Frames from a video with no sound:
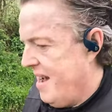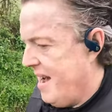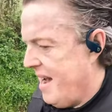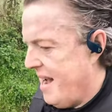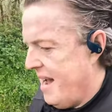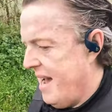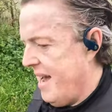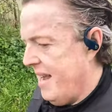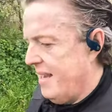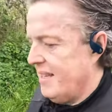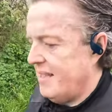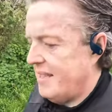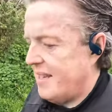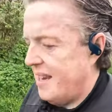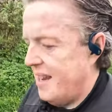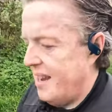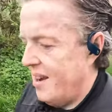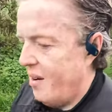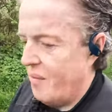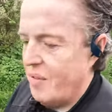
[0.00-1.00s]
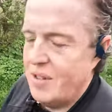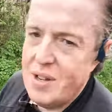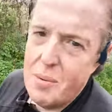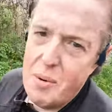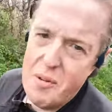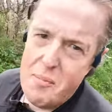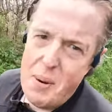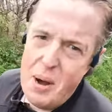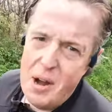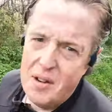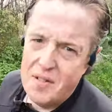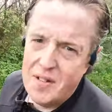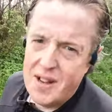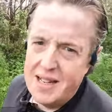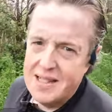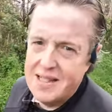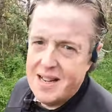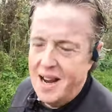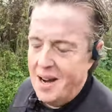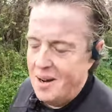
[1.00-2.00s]
And obviously with
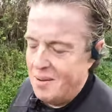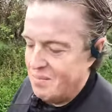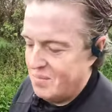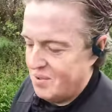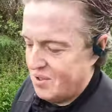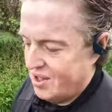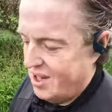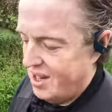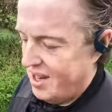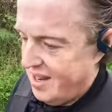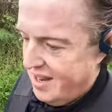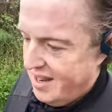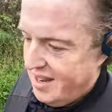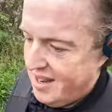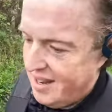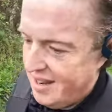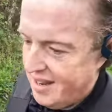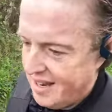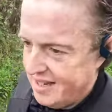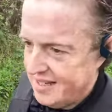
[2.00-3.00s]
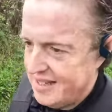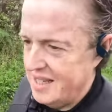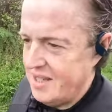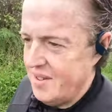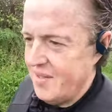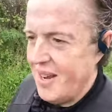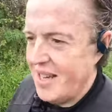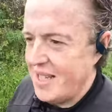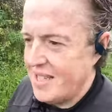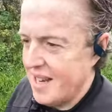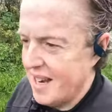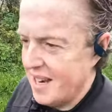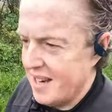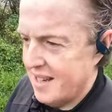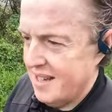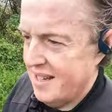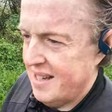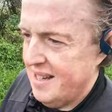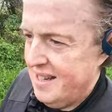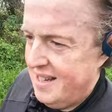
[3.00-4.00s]
birthdays comes excessive eating.
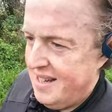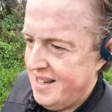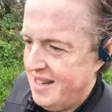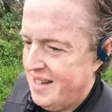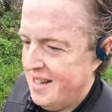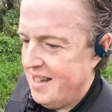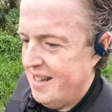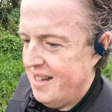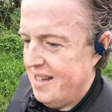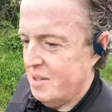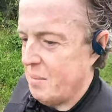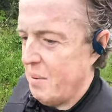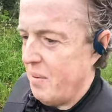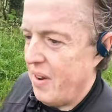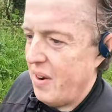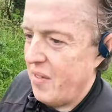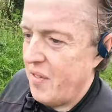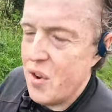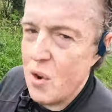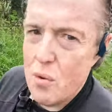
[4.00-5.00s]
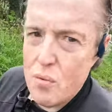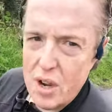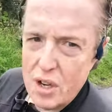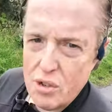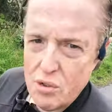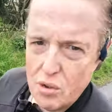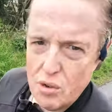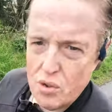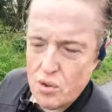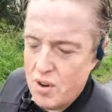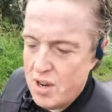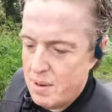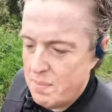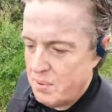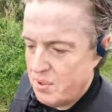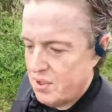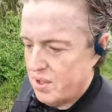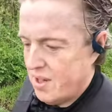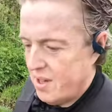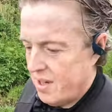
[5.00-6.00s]
So we've had a few restaurant
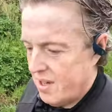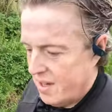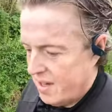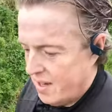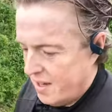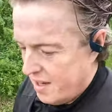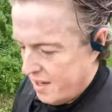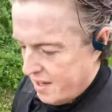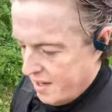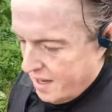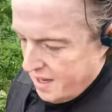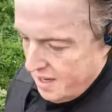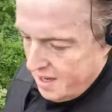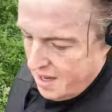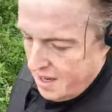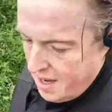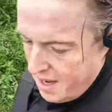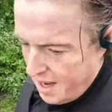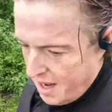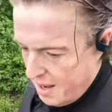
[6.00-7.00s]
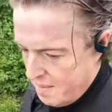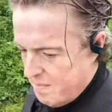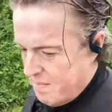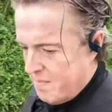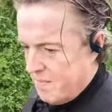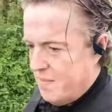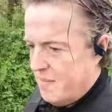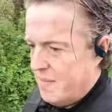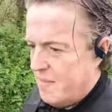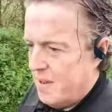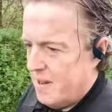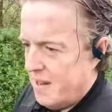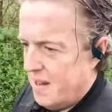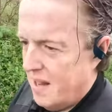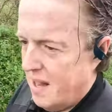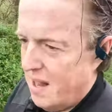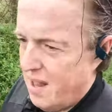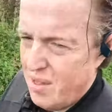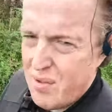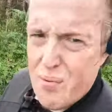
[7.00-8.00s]
trips, 3
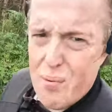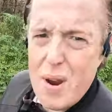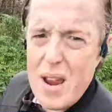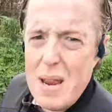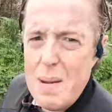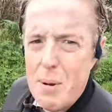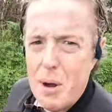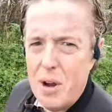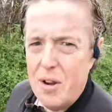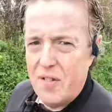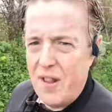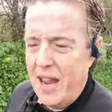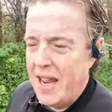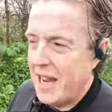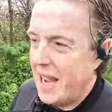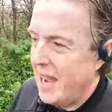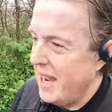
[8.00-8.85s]
birthday